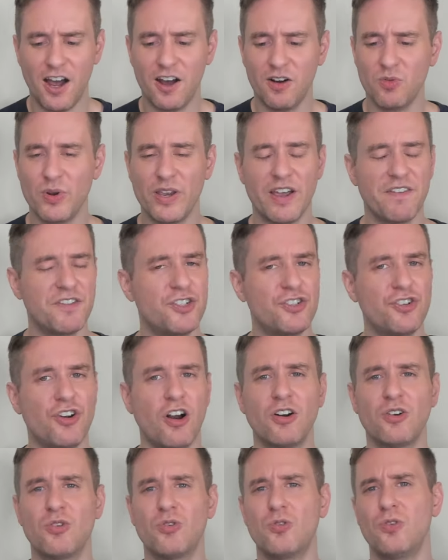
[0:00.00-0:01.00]
We have
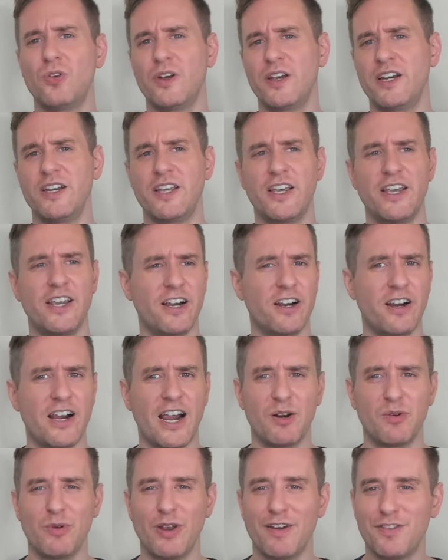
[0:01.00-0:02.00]
charcoal in here,
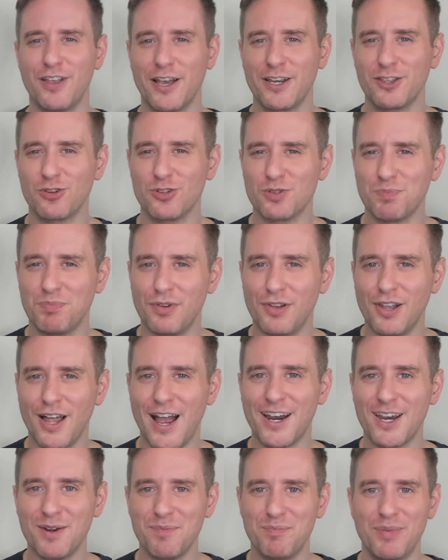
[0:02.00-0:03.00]
and we have like those
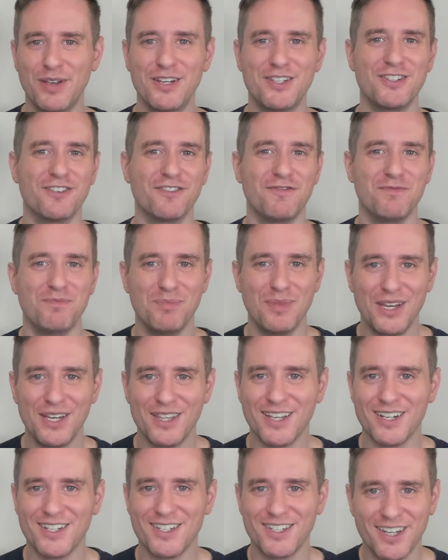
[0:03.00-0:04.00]
blackened bits of meat
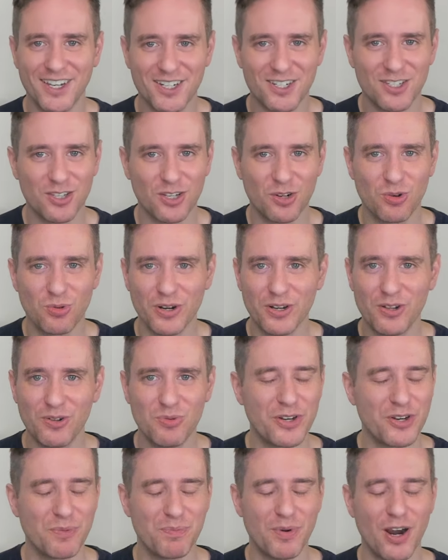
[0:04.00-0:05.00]
that stick to the grill
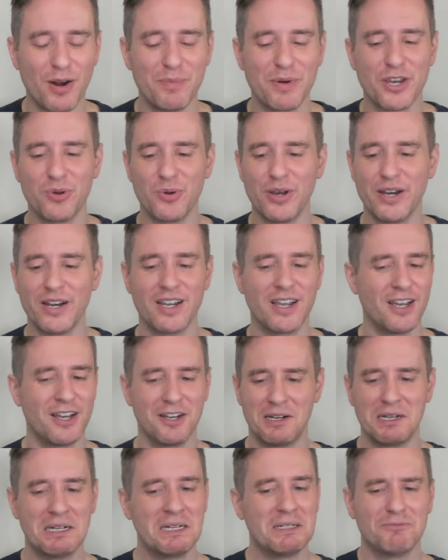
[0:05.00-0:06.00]
when you're barbecuing.
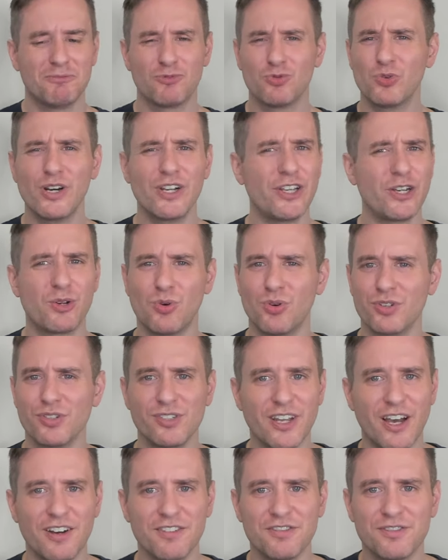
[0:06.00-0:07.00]
Really cool
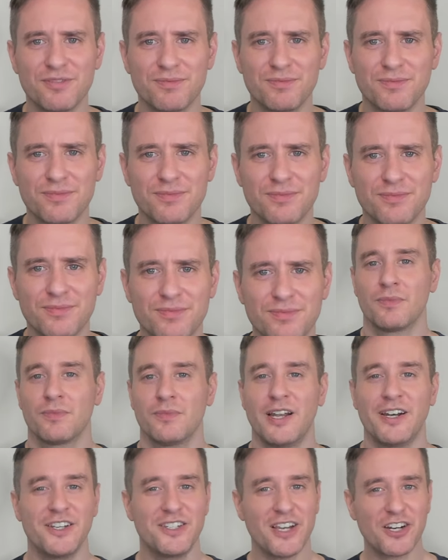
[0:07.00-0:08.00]
stuff.
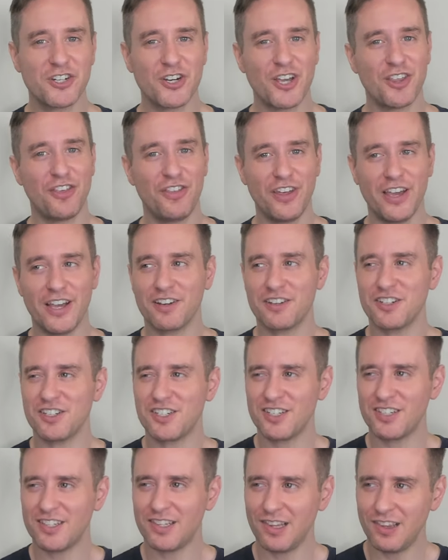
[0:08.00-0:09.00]
And it's actually a thick,
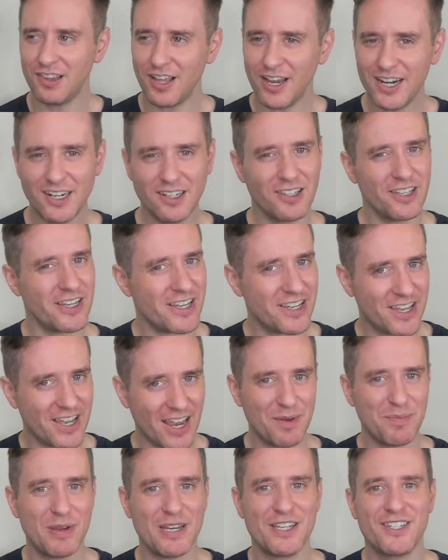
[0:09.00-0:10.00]
slightly
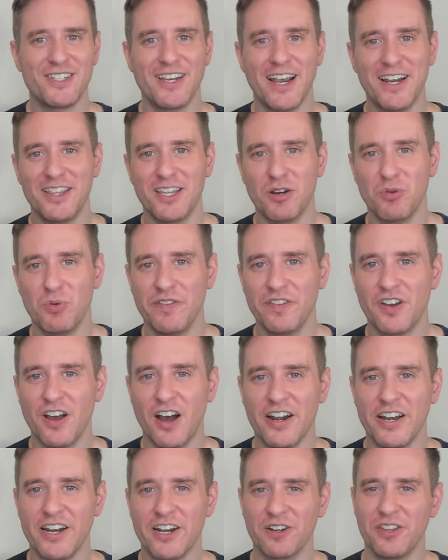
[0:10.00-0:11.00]
gamey steak that we've
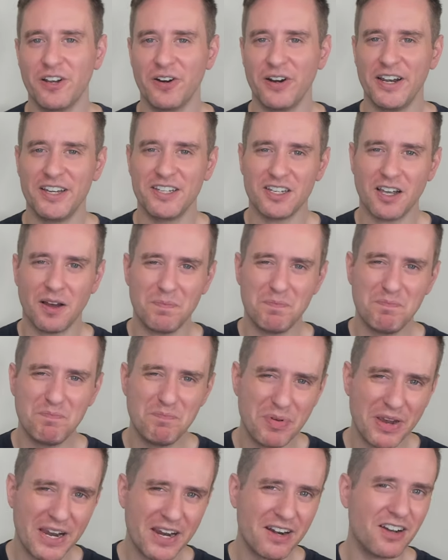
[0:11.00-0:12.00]
got here. There is a
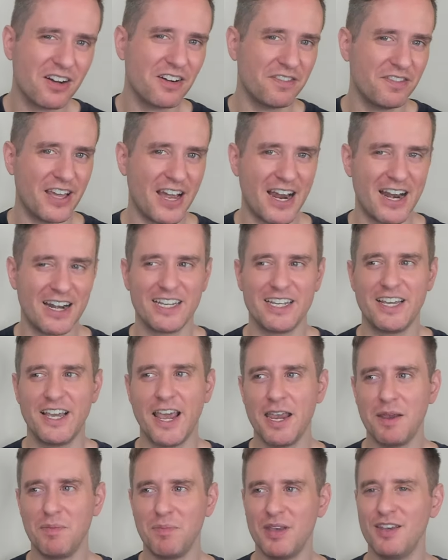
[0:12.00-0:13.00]
bit of that
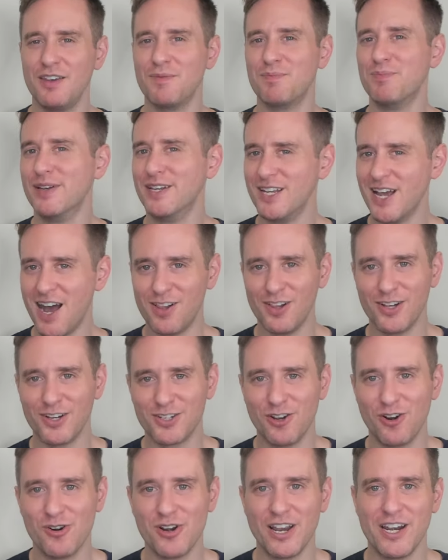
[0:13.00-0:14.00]
gamey metallic
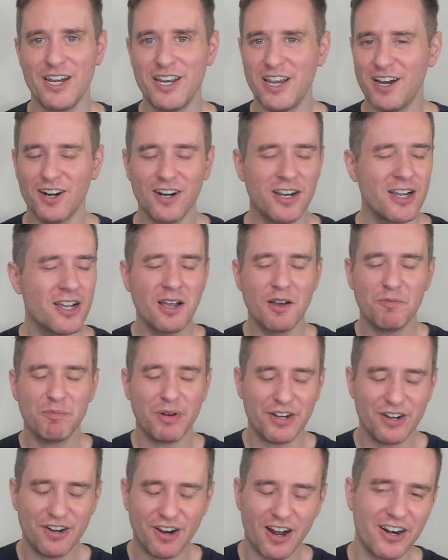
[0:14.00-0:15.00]
note in here, but
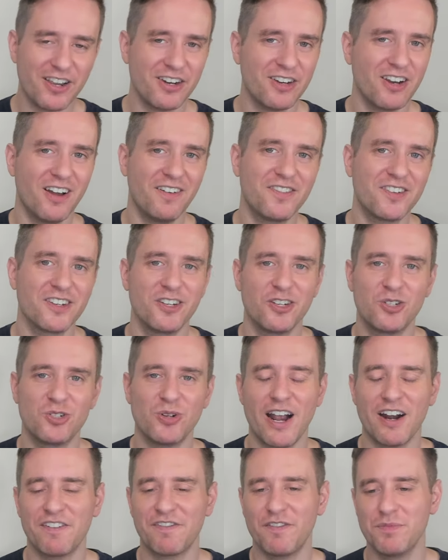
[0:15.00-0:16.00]
not enough to
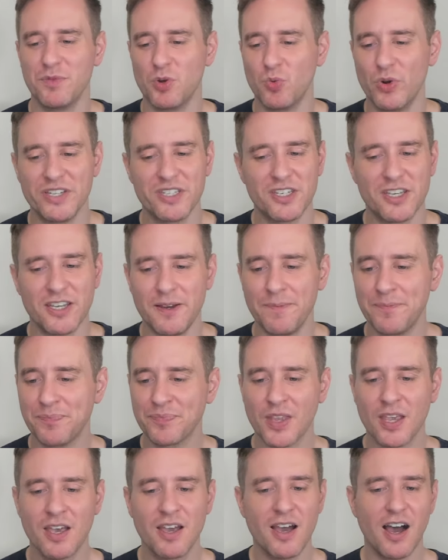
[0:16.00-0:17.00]
detract from the whiskey.
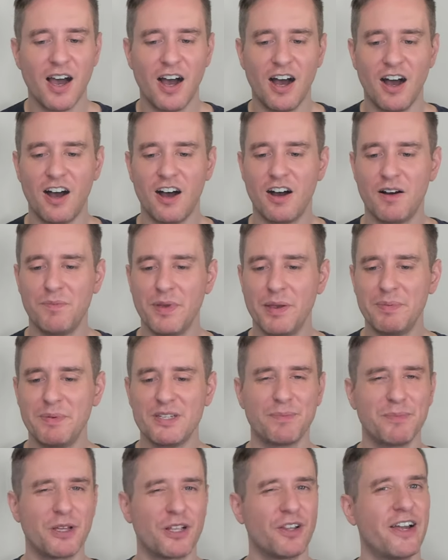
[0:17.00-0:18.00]
Maybe
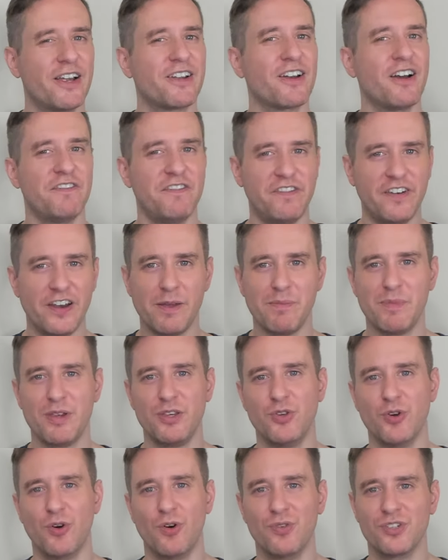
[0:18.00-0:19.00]
something like a filet
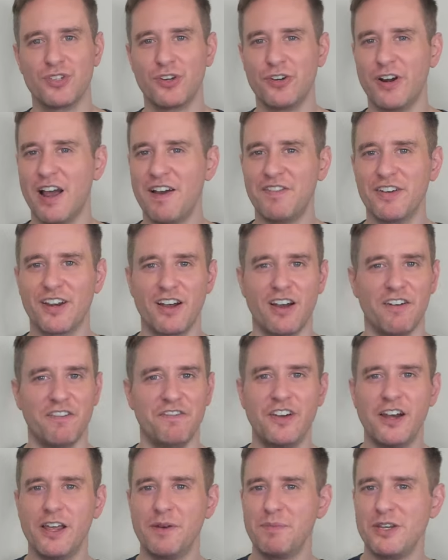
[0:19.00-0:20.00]
mignon. So you're having a
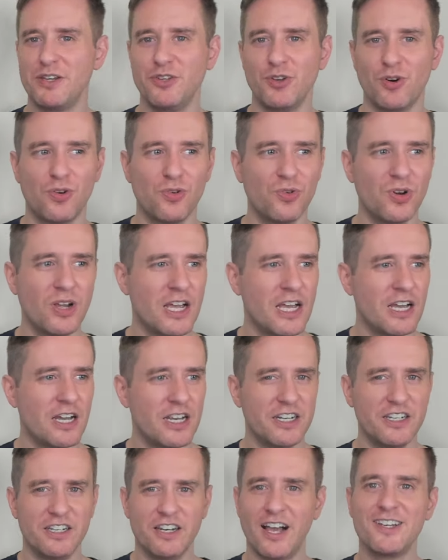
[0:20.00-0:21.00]
filet mignon,
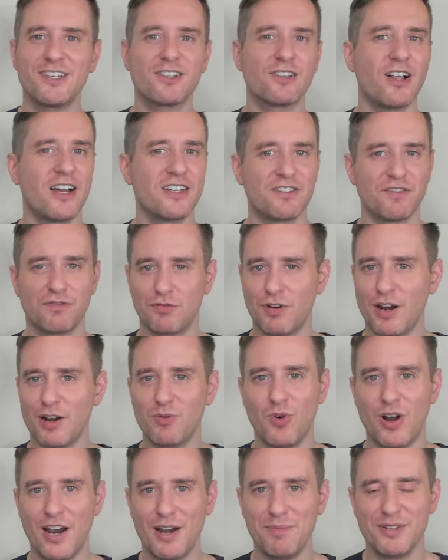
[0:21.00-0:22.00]
nice glass of red
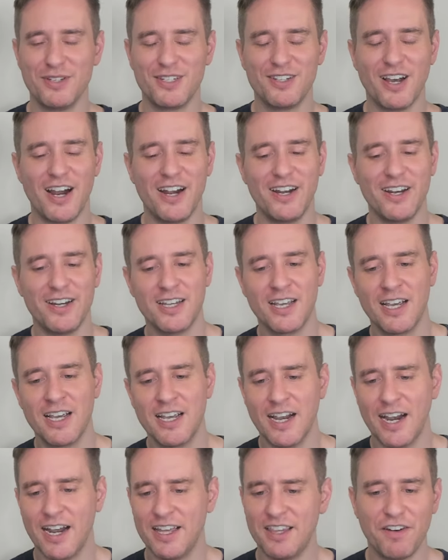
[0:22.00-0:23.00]
wine beside it,
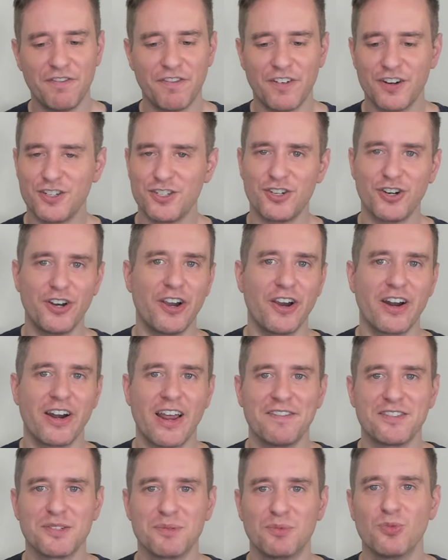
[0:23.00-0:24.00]
and then for dessert, you're gonna
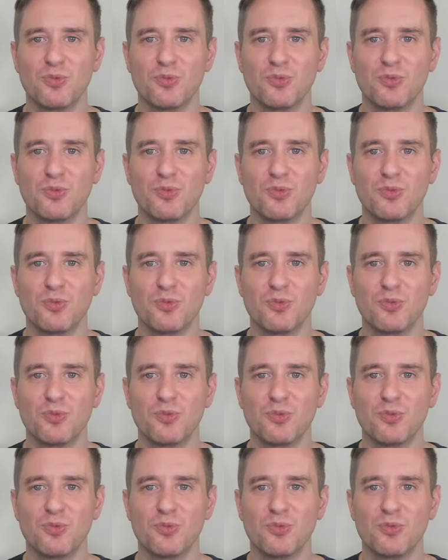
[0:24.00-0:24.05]
have some